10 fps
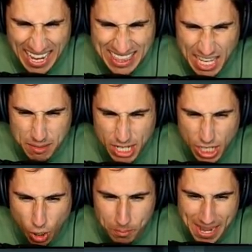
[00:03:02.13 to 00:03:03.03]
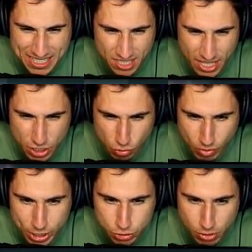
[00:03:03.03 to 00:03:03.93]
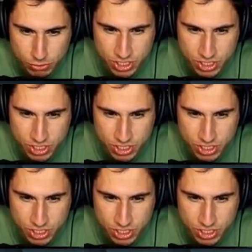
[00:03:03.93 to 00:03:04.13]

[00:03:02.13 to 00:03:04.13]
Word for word: I think I'm going to go back to, like, the Retro